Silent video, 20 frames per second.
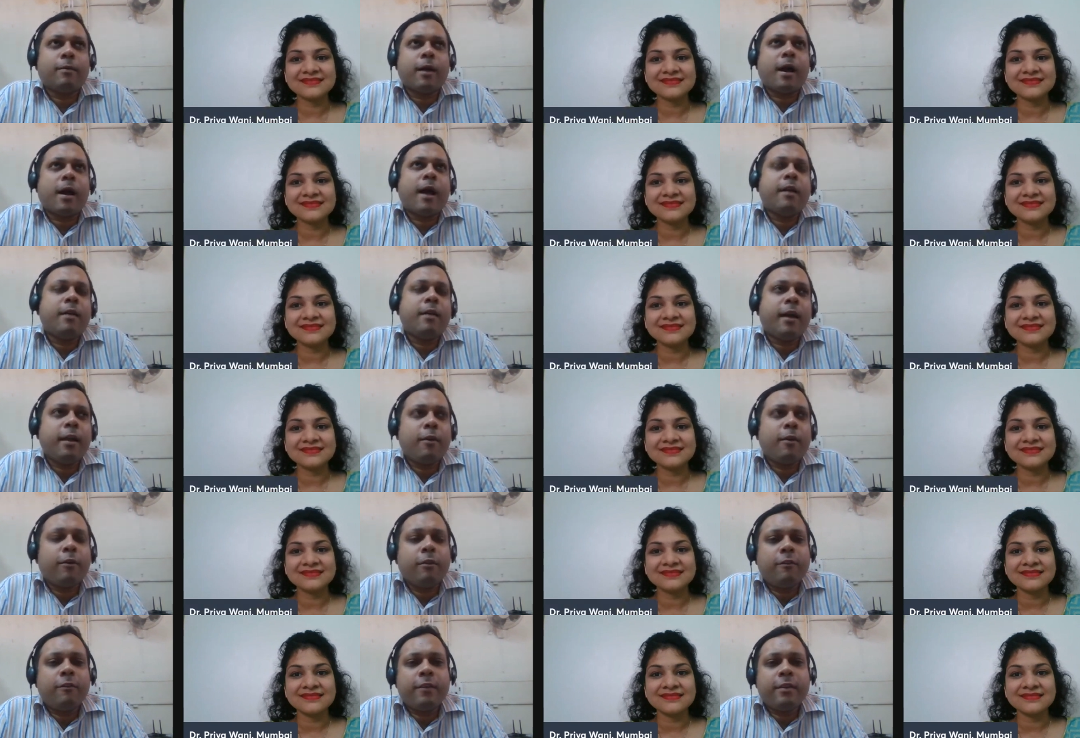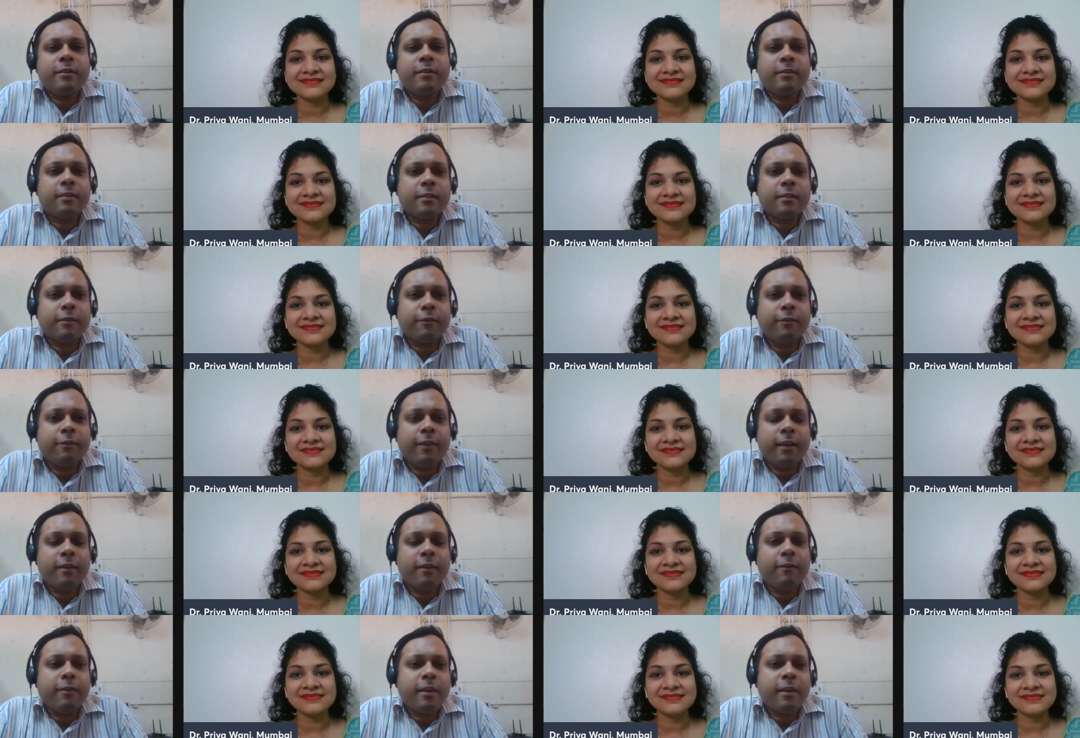Speaker 1: I, I always
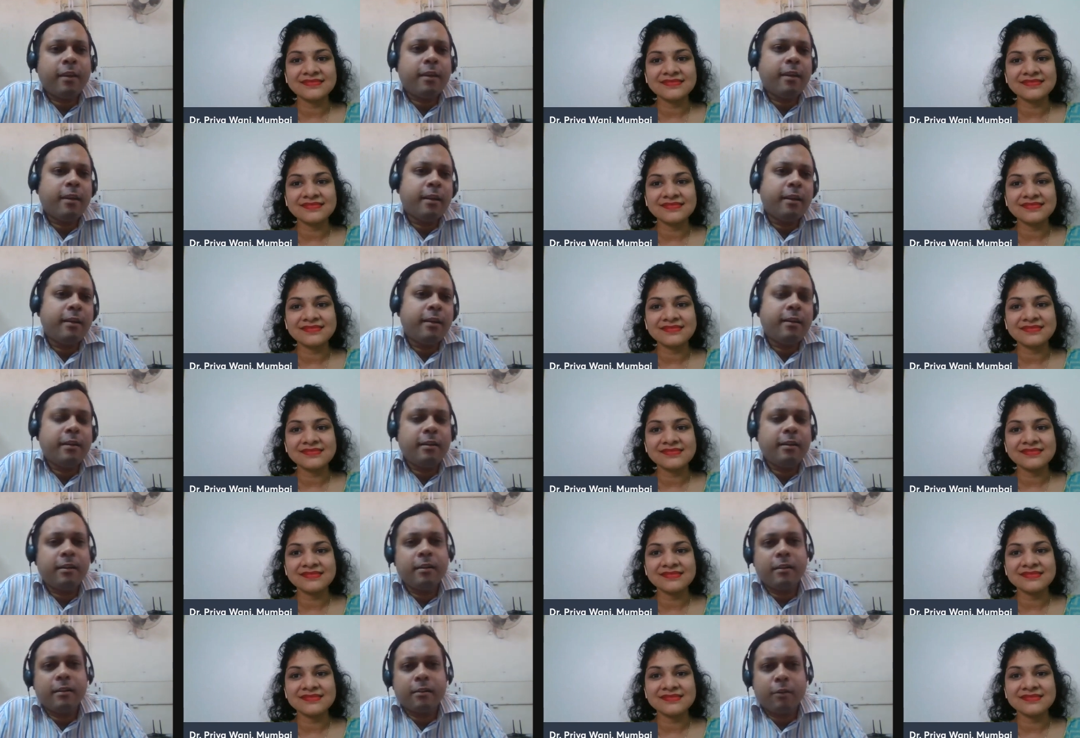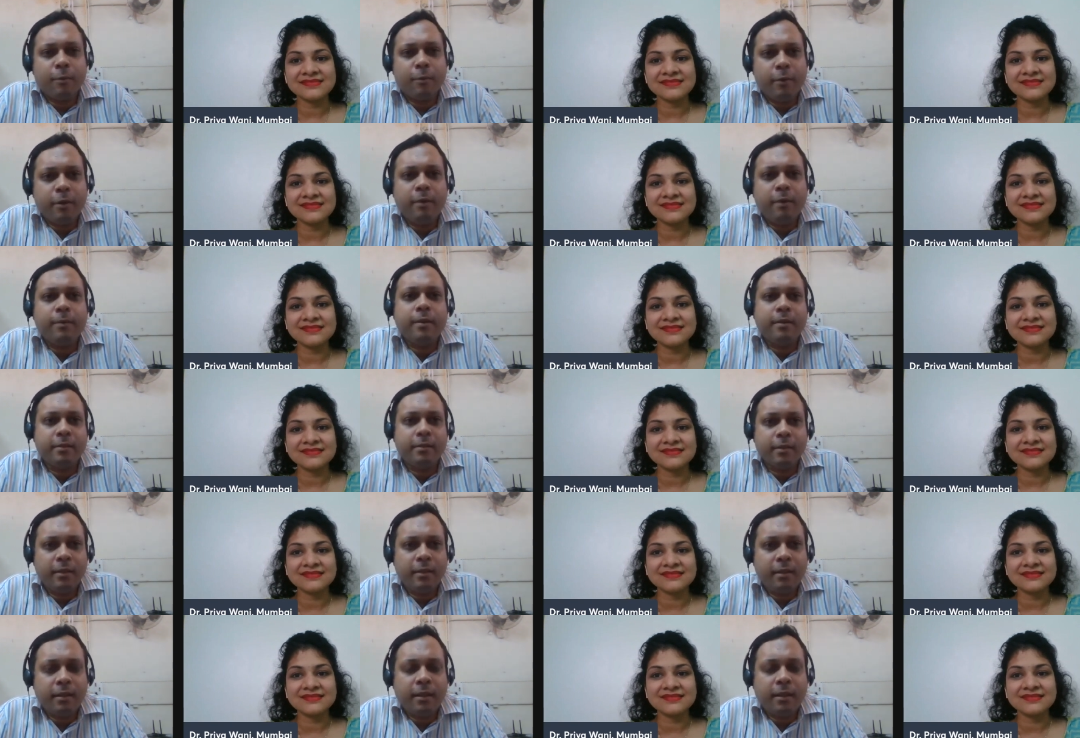felt when I entered community
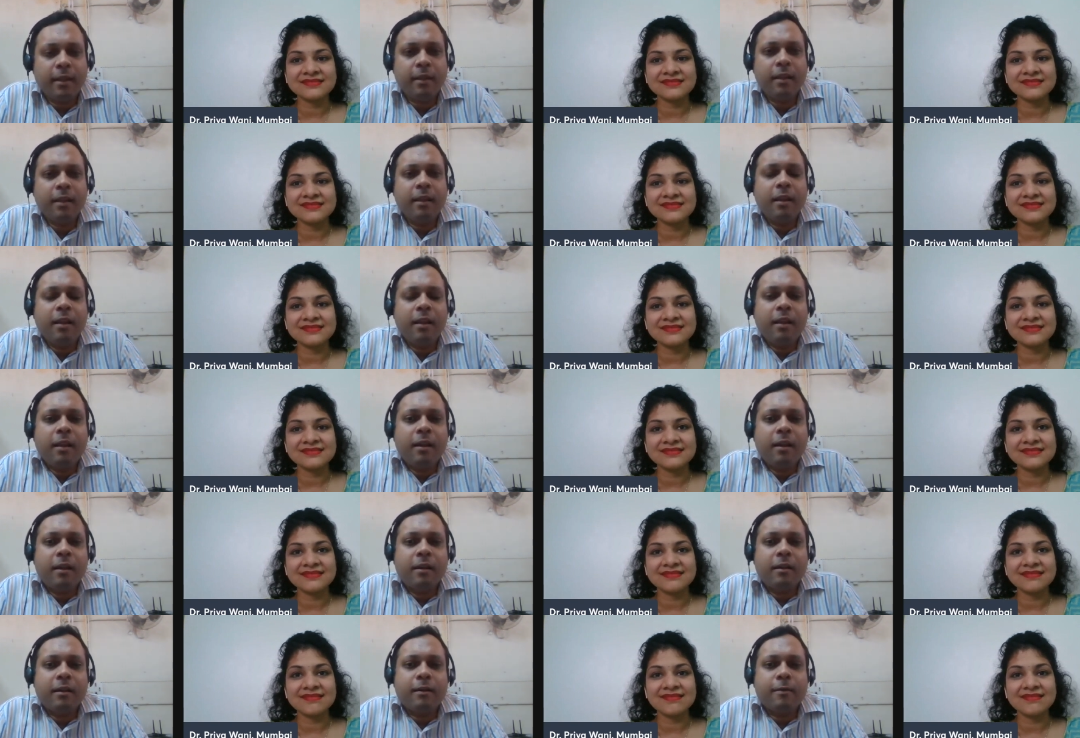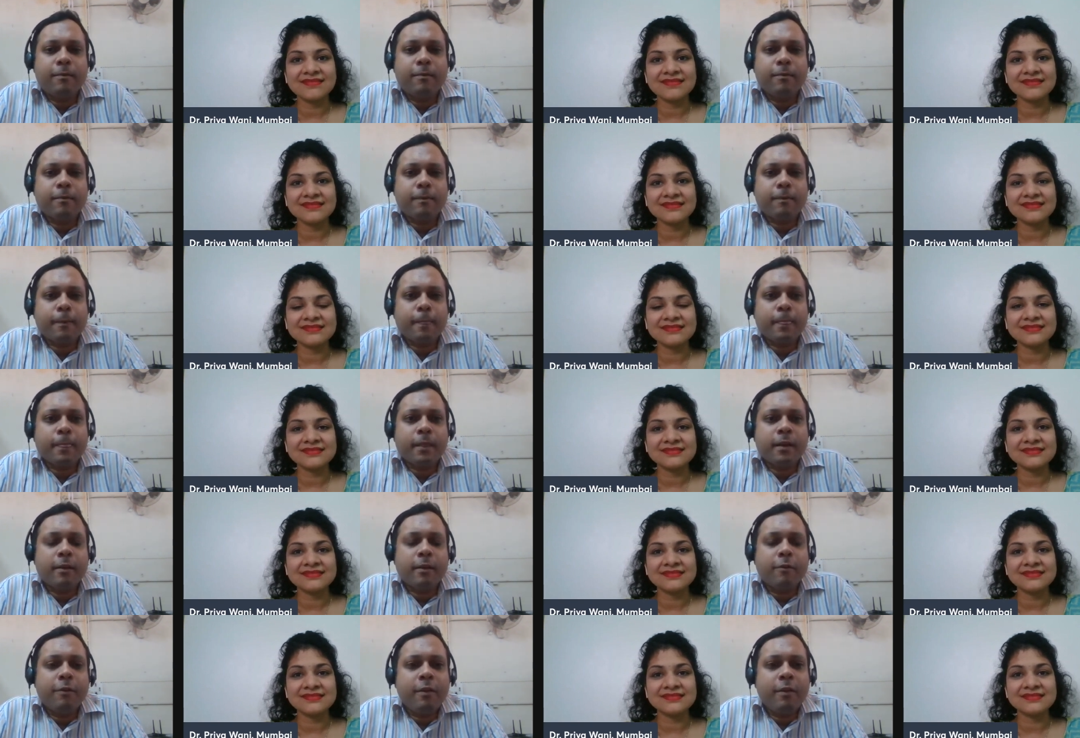medicine that uh,
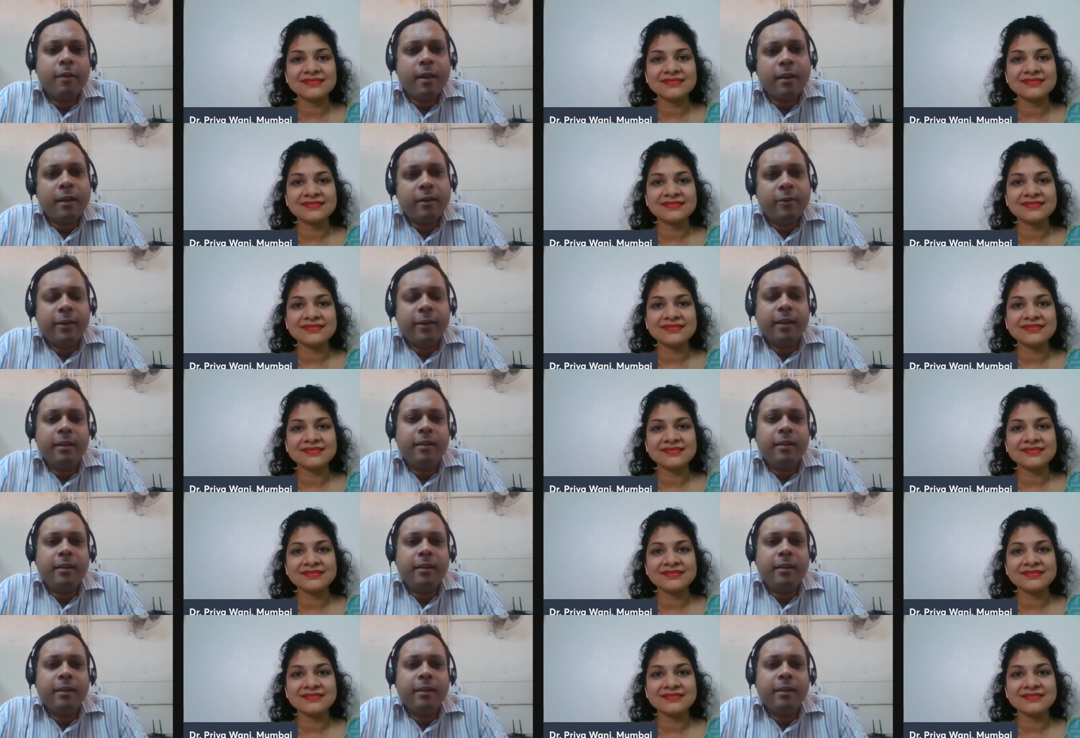we are trained